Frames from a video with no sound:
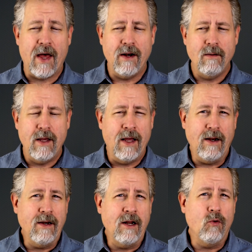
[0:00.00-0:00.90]
that
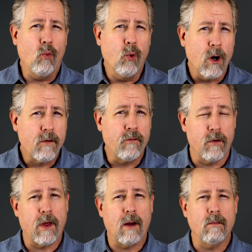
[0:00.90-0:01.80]
it didn't work for
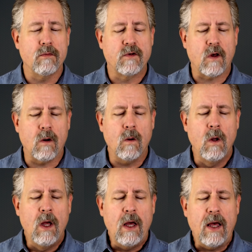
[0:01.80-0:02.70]
them. So
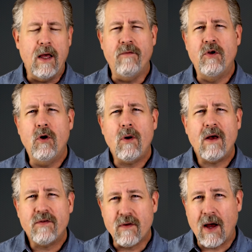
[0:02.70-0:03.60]
if you don't
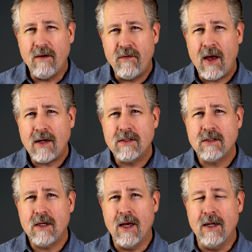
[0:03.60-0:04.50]
have side
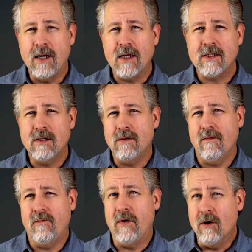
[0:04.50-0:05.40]
effects, it doesn't
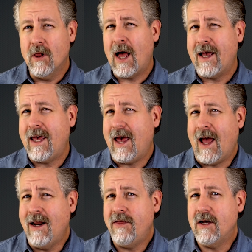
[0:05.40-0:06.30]
feel like
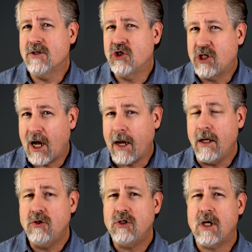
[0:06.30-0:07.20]
anything has
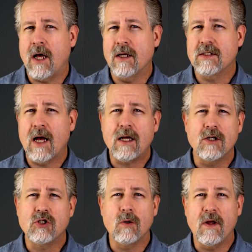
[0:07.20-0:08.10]
changed and it's not going
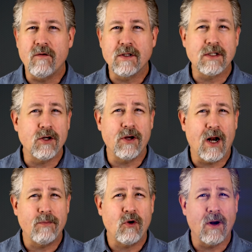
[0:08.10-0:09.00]
to show difference until you
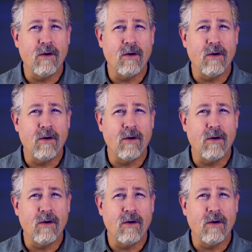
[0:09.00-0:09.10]
get up to